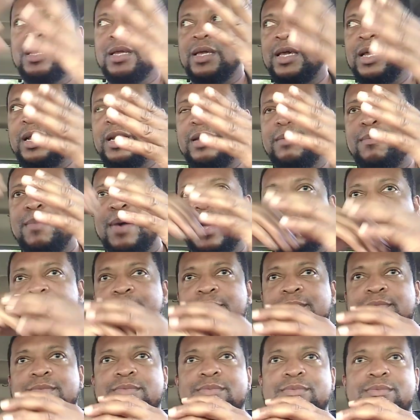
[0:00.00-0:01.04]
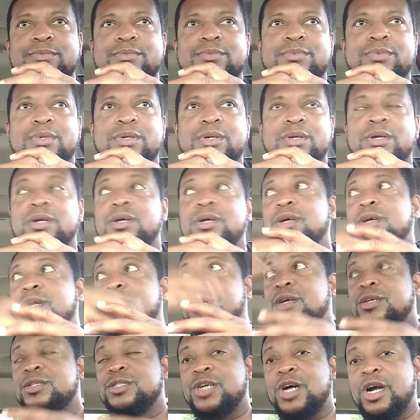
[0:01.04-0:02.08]
Kill the man,
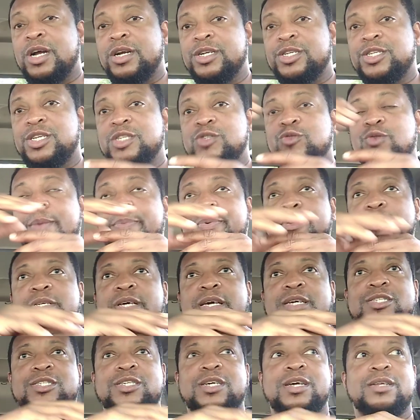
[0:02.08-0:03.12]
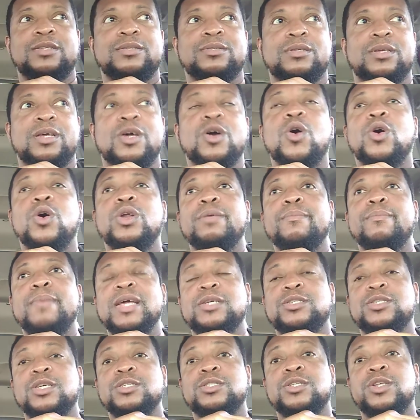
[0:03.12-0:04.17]
tarnishes reputation. It only
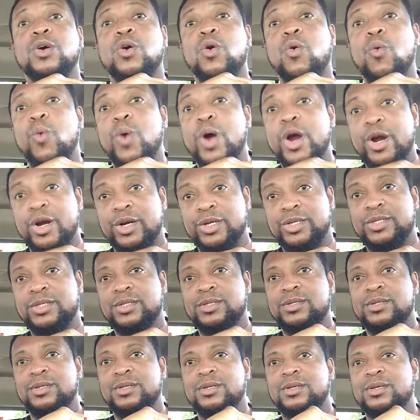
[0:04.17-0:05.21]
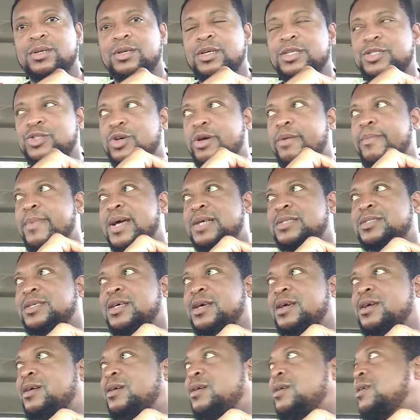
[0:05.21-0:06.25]
makes us look worse. You see what I'm
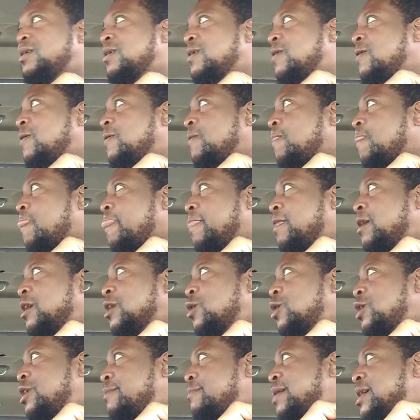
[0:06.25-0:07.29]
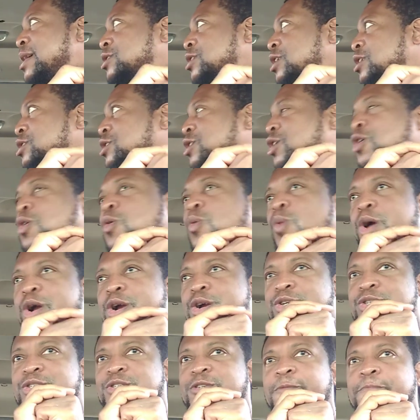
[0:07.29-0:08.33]
saying? It only makes us look
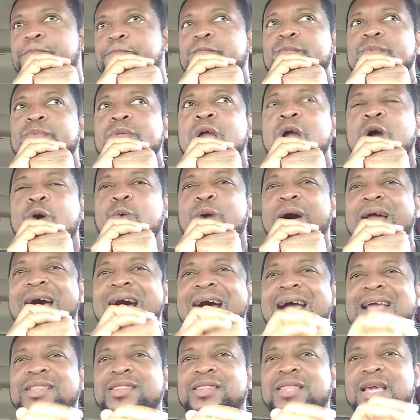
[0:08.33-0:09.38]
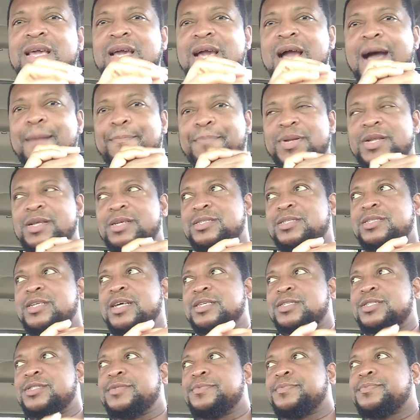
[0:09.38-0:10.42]
worse. What I think happened is
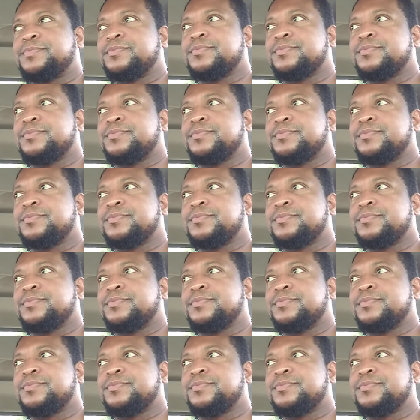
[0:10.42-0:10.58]
this.